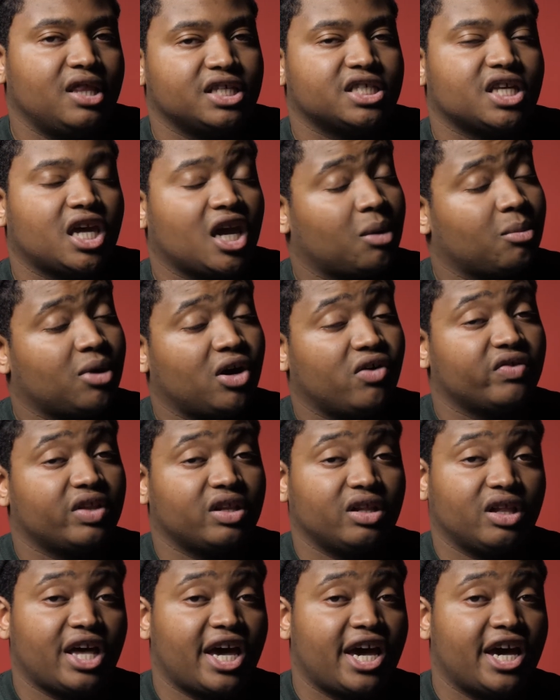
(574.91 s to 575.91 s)
this camera over the
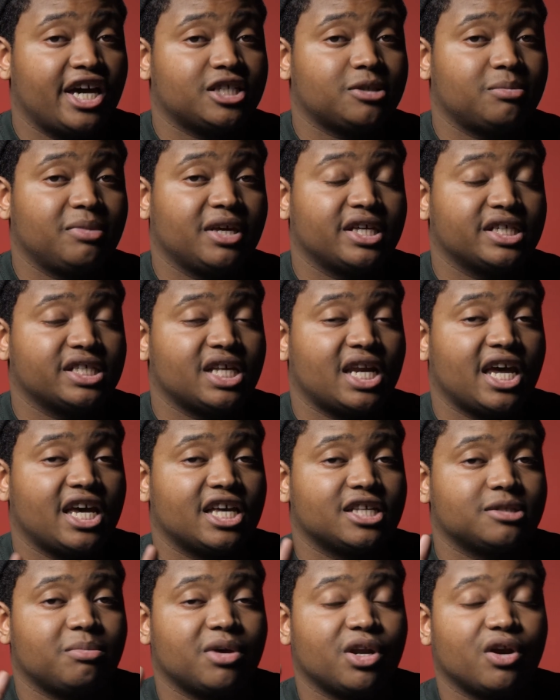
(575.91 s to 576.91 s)
last because it
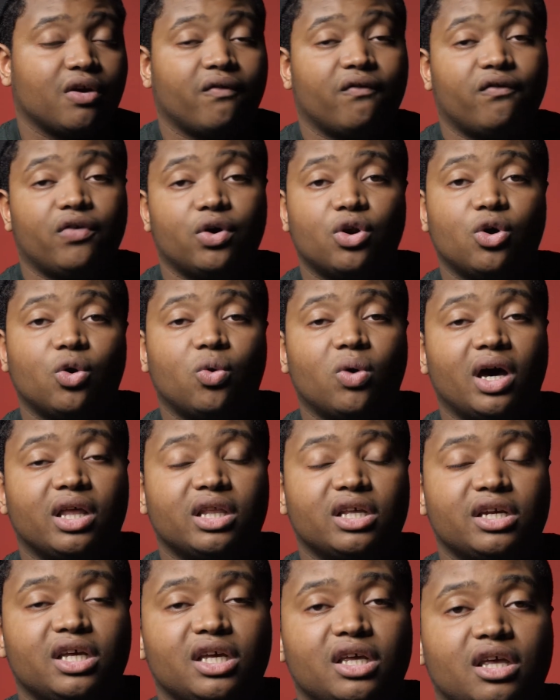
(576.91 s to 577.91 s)
has better photo
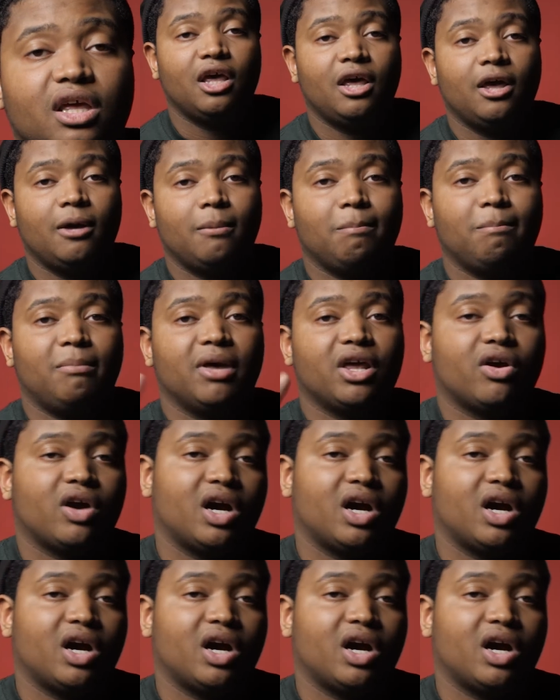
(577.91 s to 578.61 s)
quality, better